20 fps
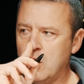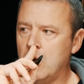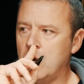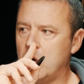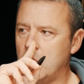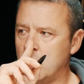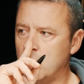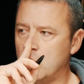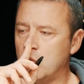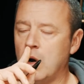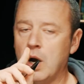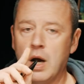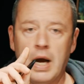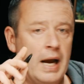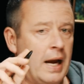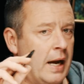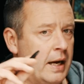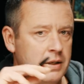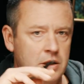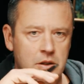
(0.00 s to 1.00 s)
who
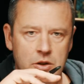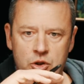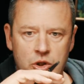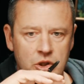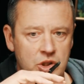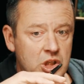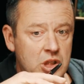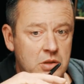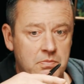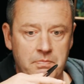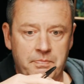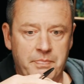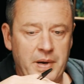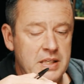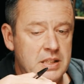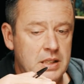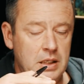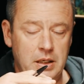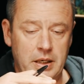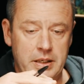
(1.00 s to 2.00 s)
had just
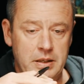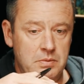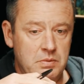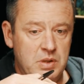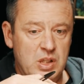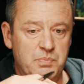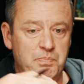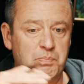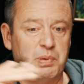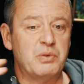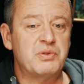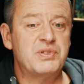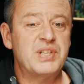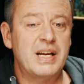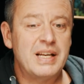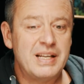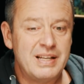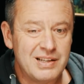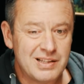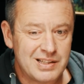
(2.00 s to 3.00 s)
basically
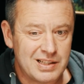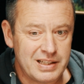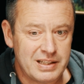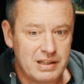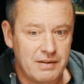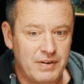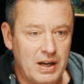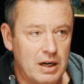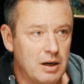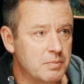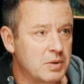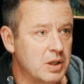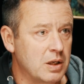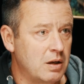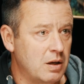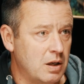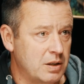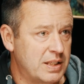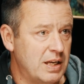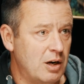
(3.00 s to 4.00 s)
spontaneously developed
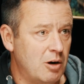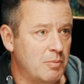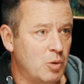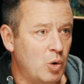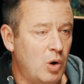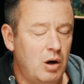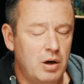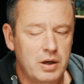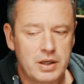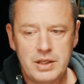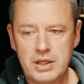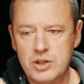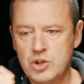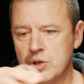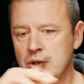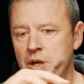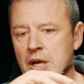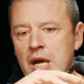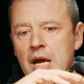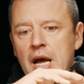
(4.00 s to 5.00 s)
a terrible heart
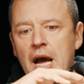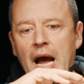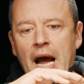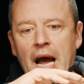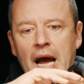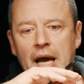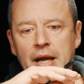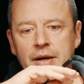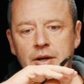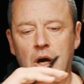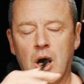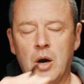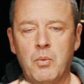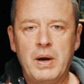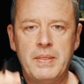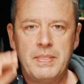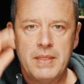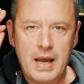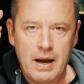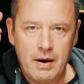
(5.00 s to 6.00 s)
condition. And I
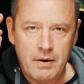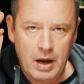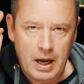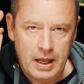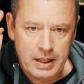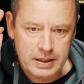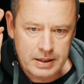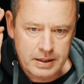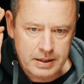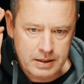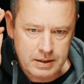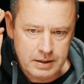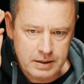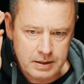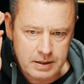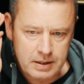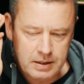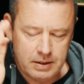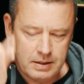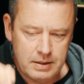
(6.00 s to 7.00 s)
went there
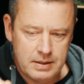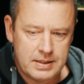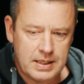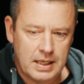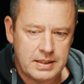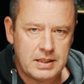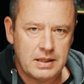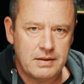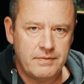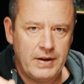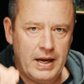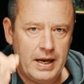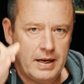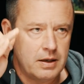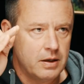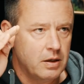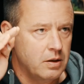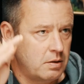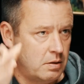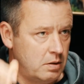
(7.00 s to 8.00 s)
and said to the vet,
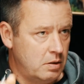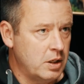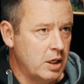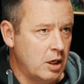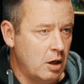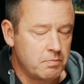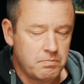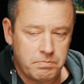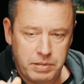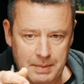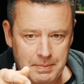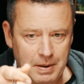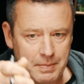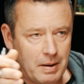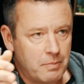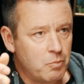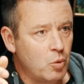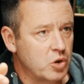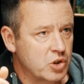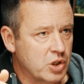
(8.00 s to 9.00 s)
blah, blah,
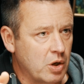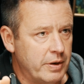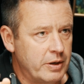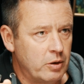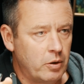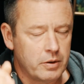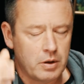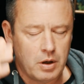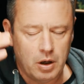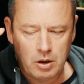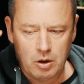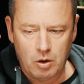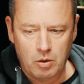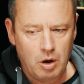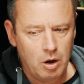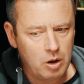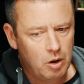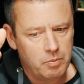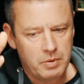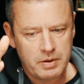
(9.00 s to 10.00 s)
blah, what's going on
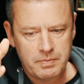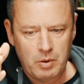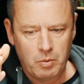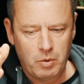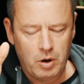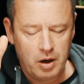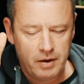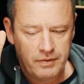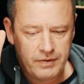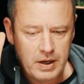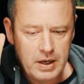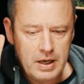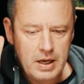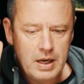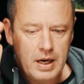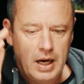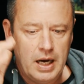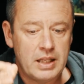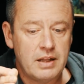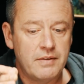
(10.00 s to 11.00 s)
along with my wife.
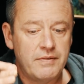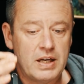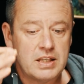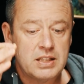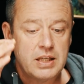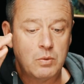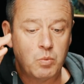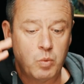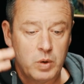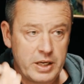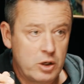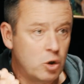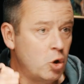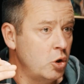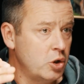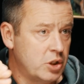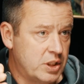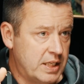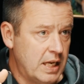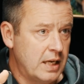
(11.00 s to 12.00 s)
And the vet said, we
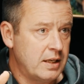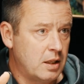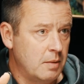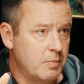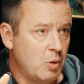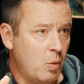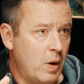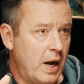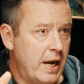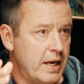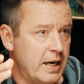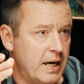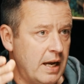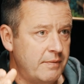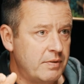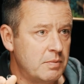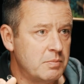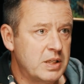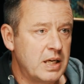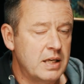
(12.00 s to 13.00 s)
could send them away and
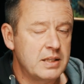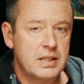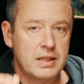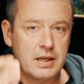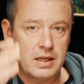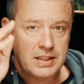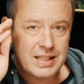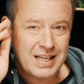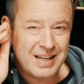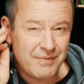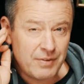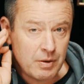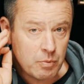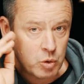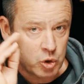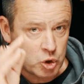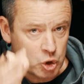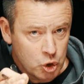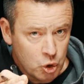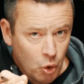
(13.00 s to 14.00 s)
have them tested. I said, if it
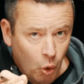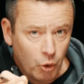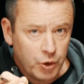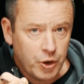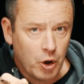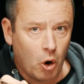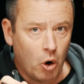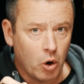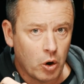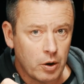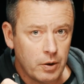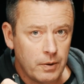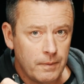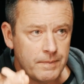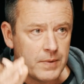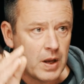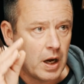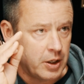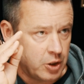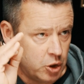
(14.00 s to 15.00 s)
was your dog
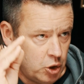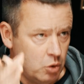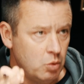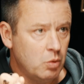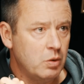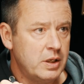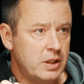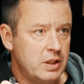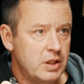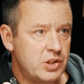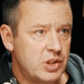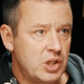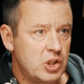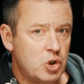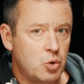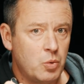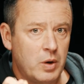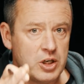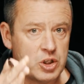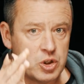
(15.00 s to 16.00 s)
and you were in this
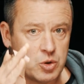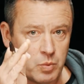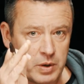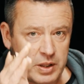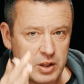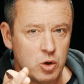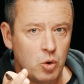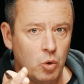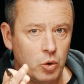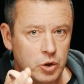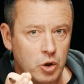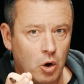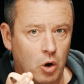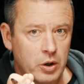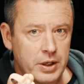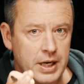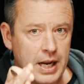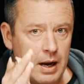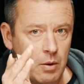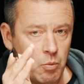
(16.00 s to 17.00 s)
situation with your
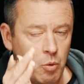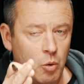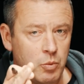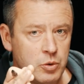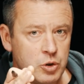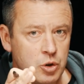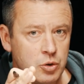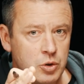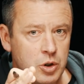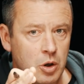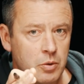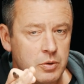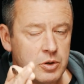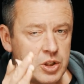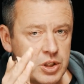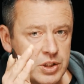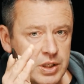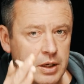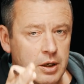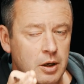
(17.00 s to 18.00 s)
dog now, what would you do? And
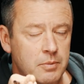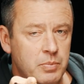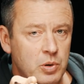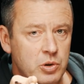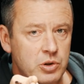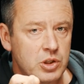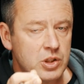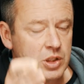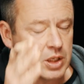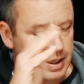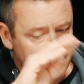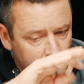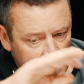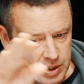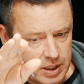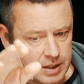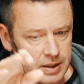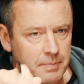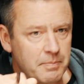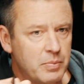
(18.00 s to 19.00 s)
she said, I'd put to sleep. I
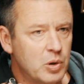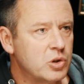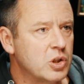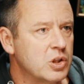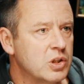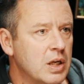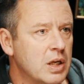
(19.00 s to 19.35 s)
said, then put to